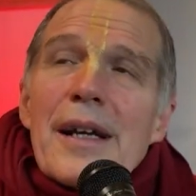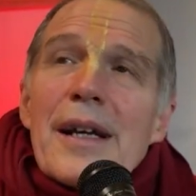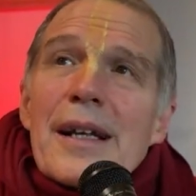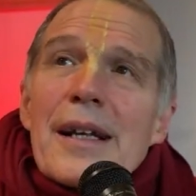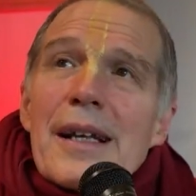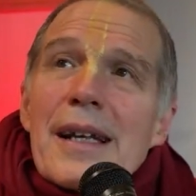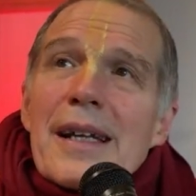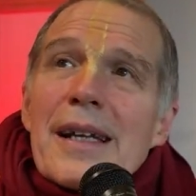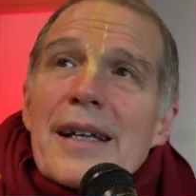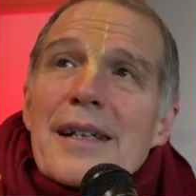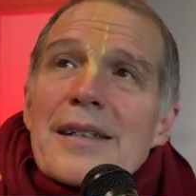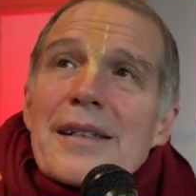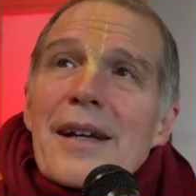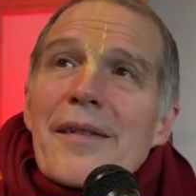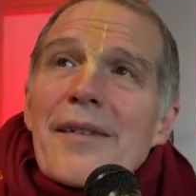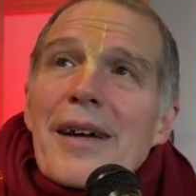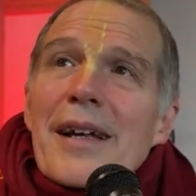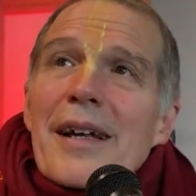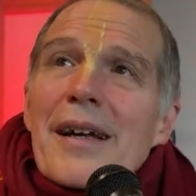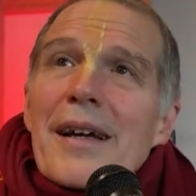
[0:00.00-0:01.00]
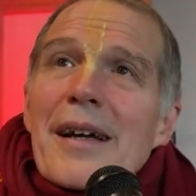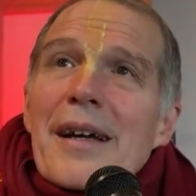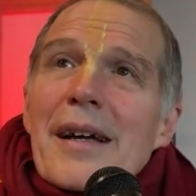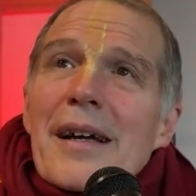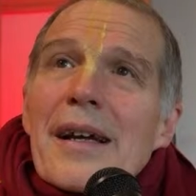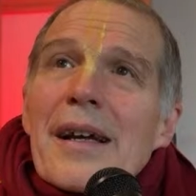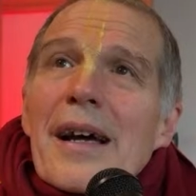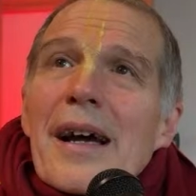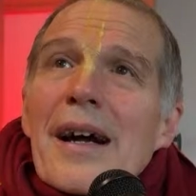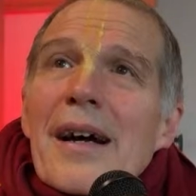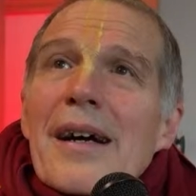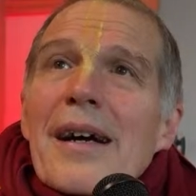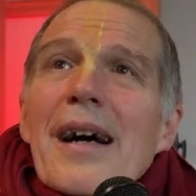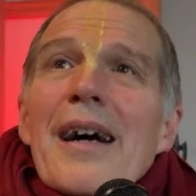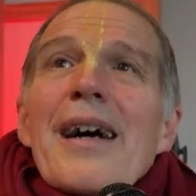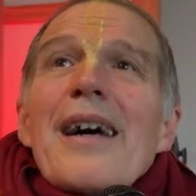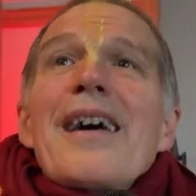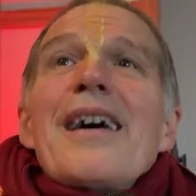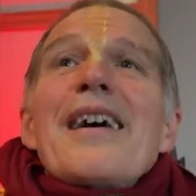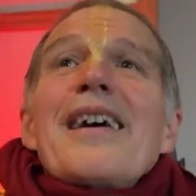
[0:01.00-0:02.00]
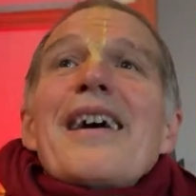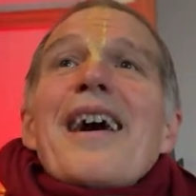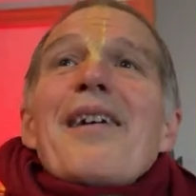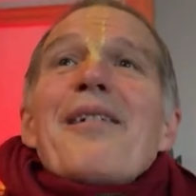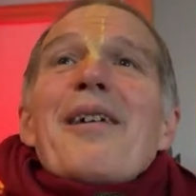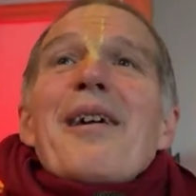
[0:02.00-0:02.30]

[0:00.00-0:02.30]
Lika Shava. Ah, our